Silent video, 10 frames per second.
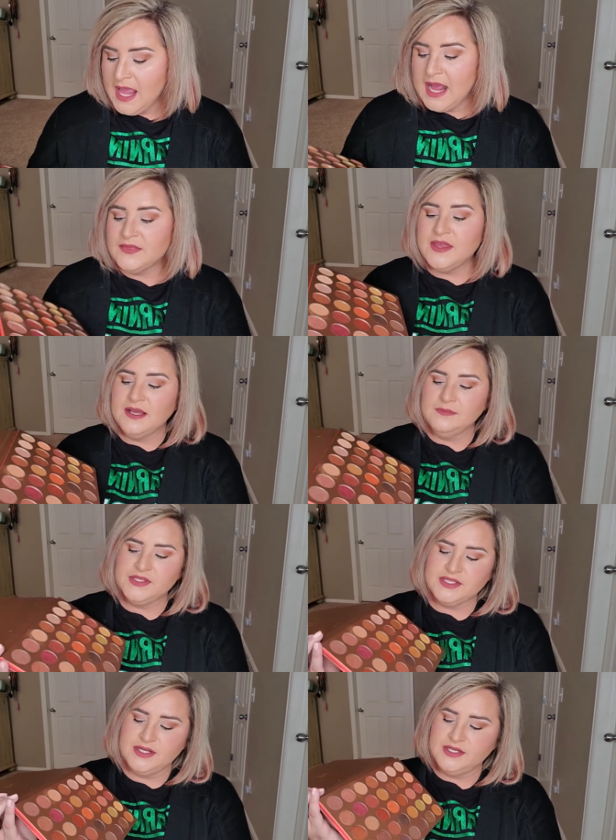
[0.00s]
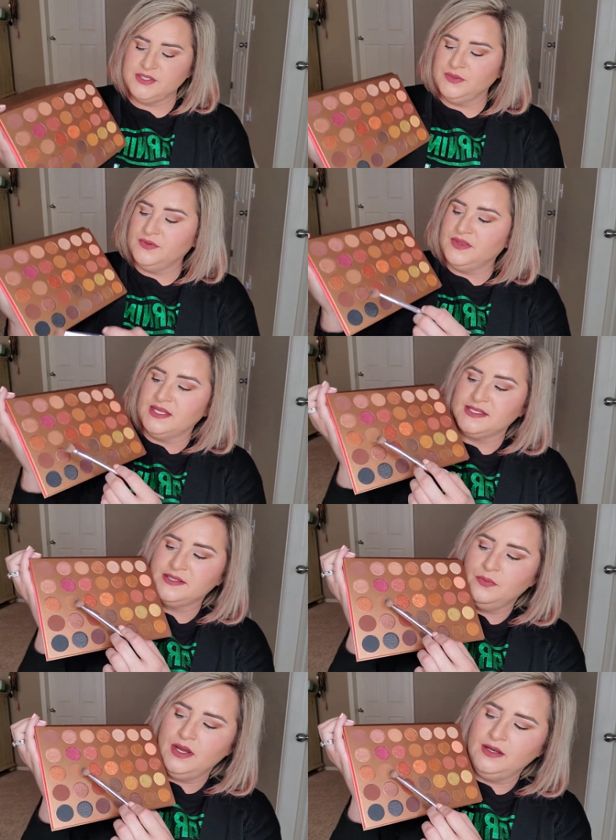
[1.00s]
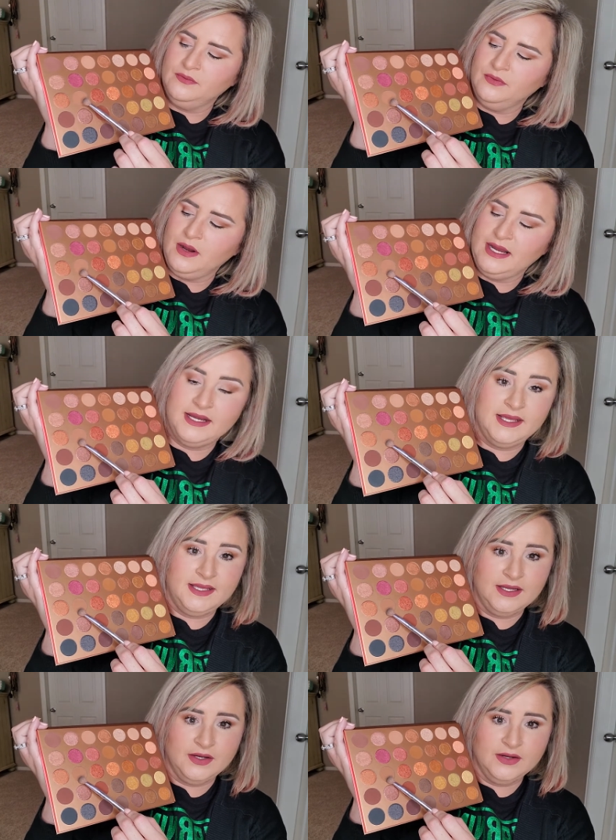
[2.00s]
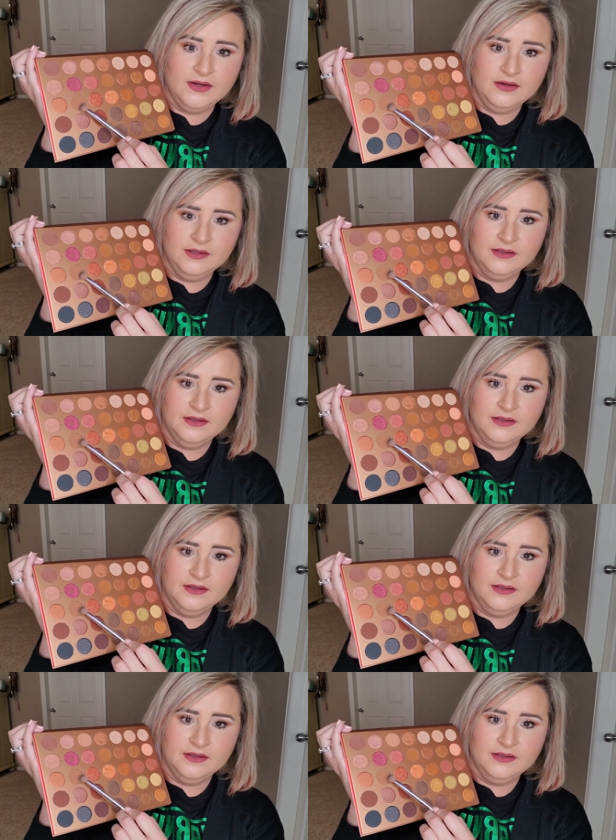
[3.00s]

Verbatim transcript: I think I'm just going to do this one right here